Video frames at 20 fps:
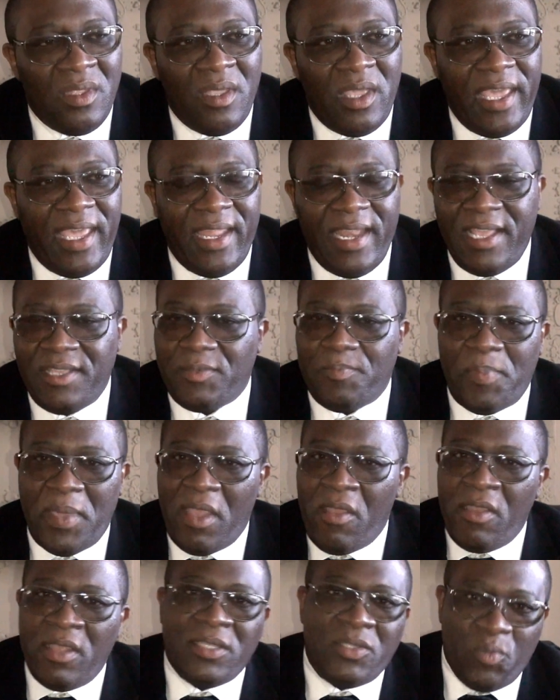And as
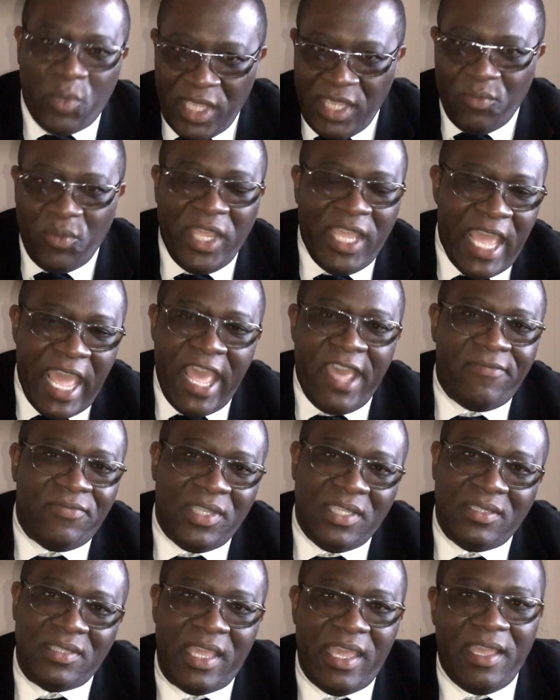parents, we have
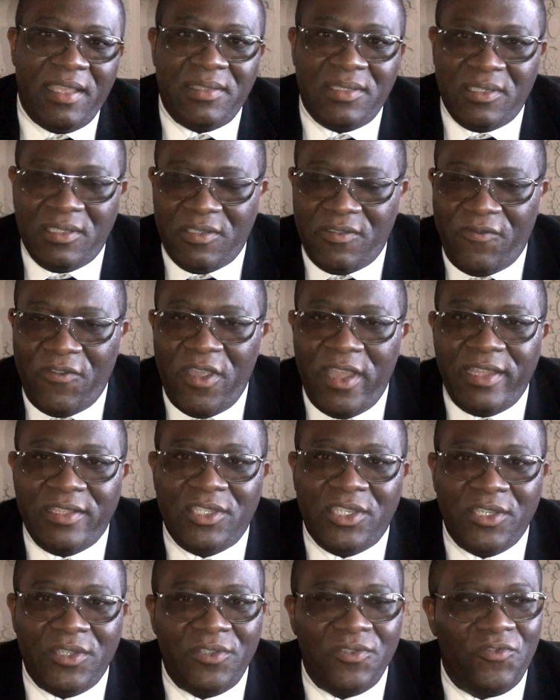these answers for our
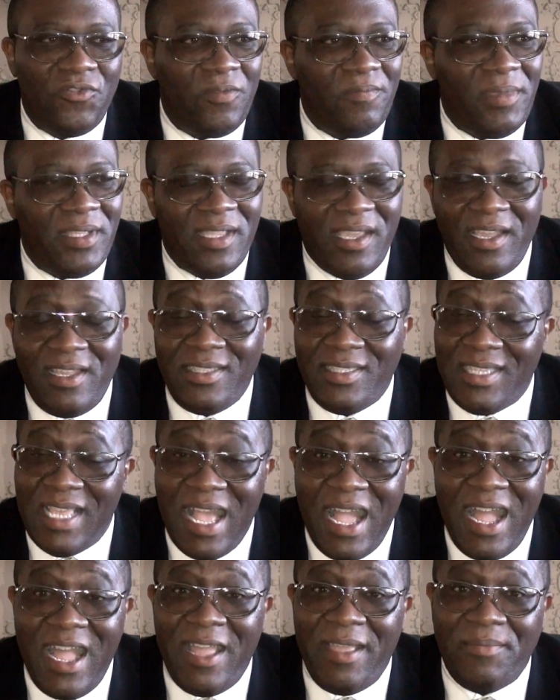children, but there are
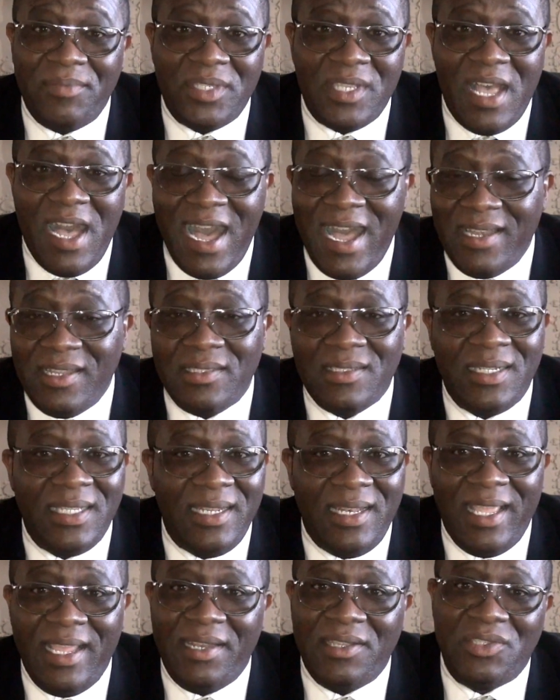times, honestly,
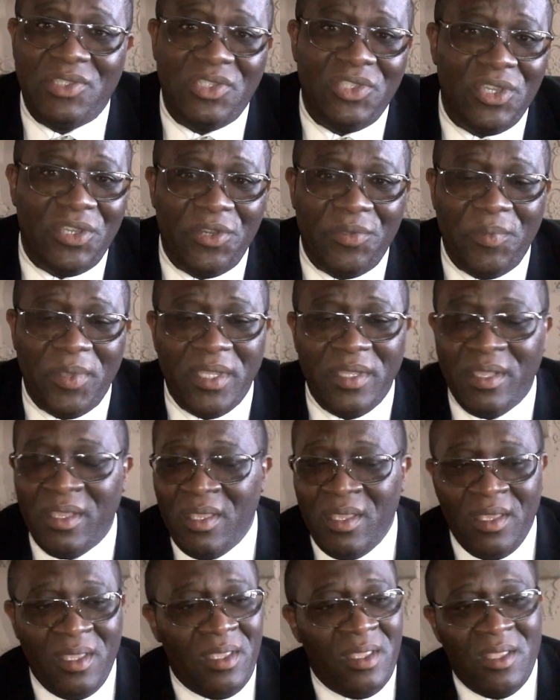ladies and gentlemen,
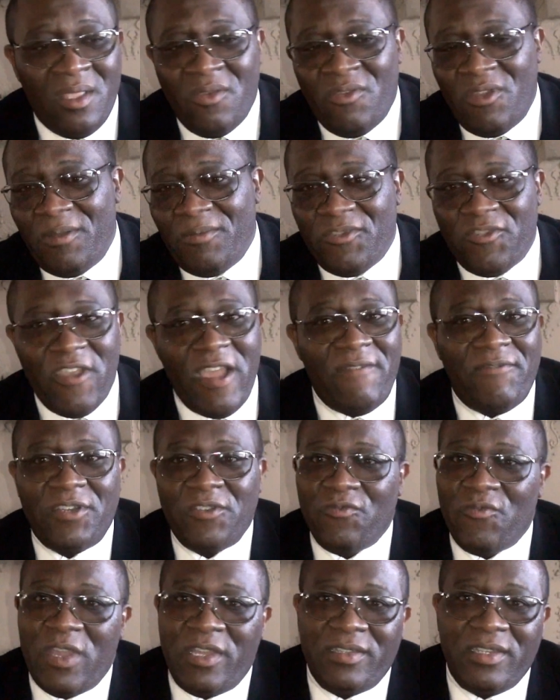when I'm
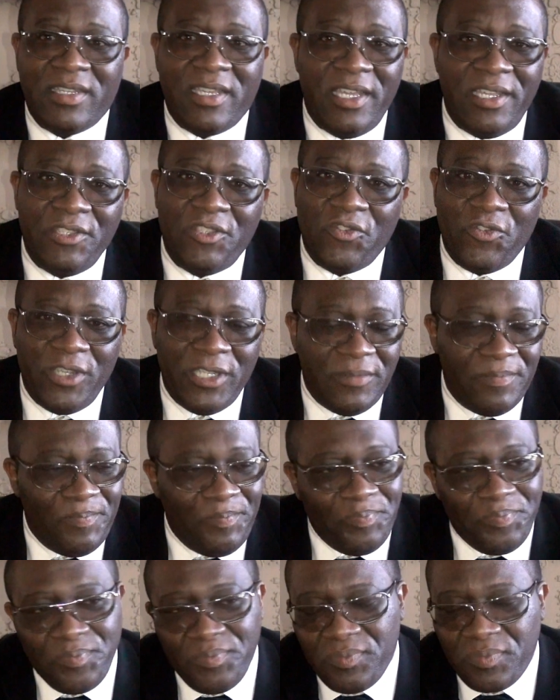traveling around the country,
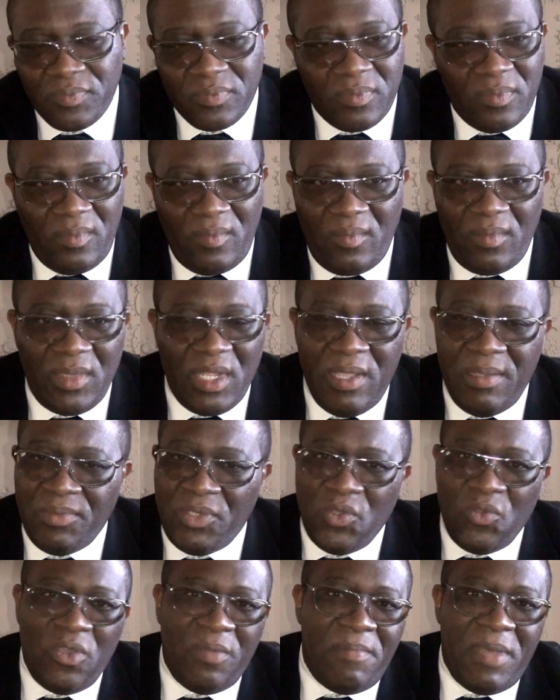I'm
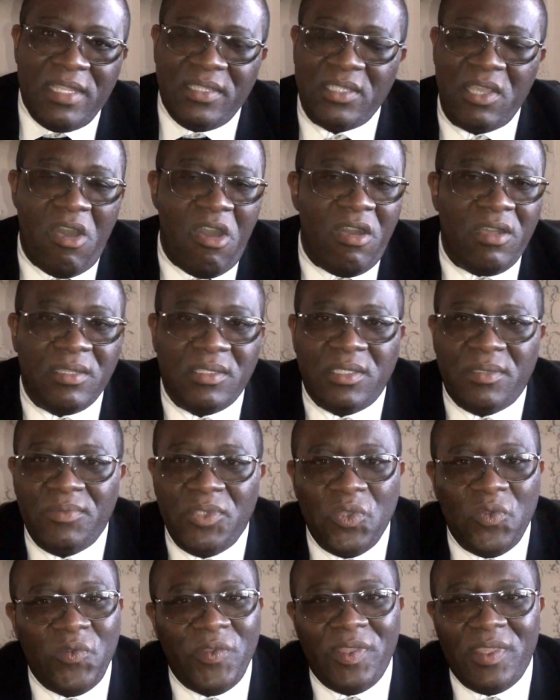doing my talks, I'm
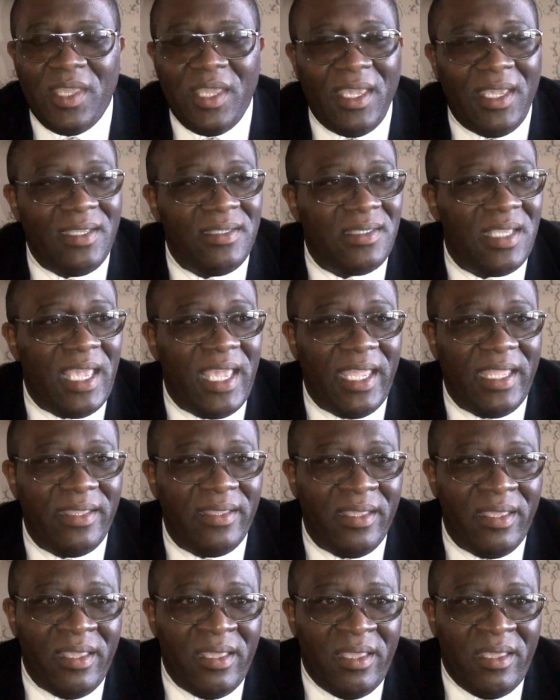doing things, and
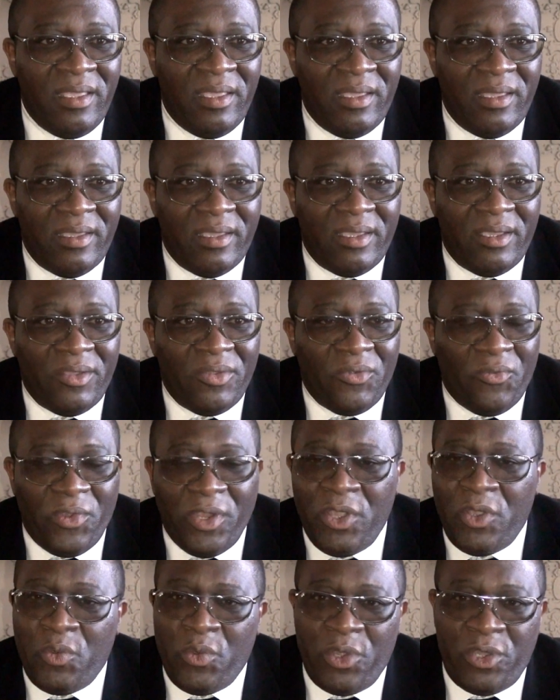
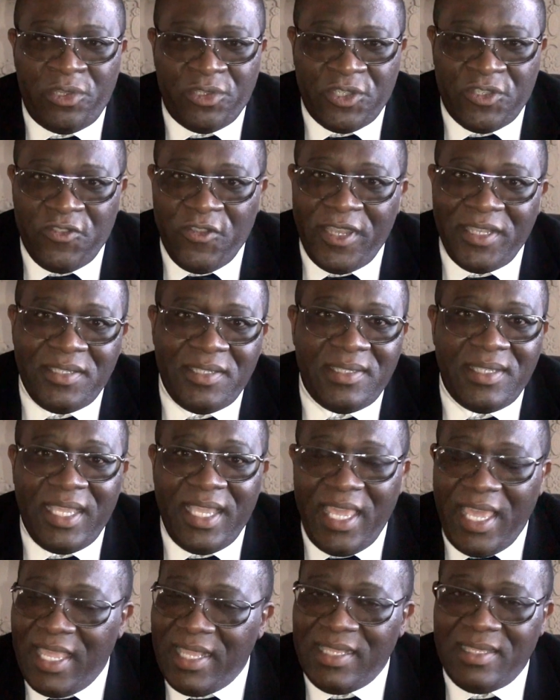real world stresses are
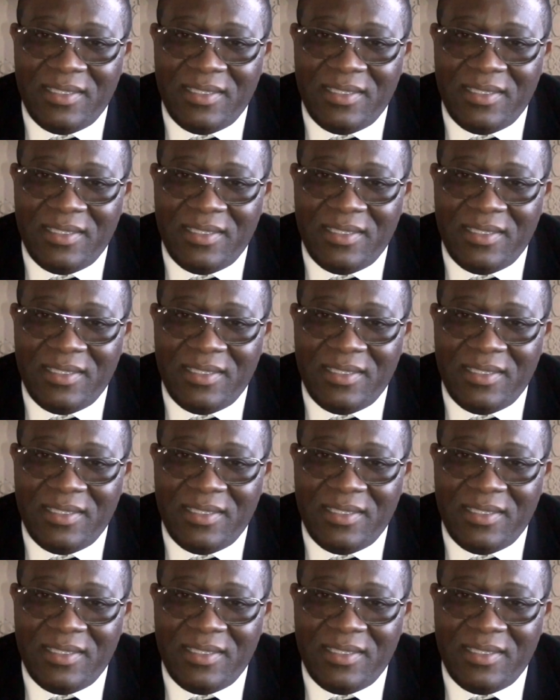hitting.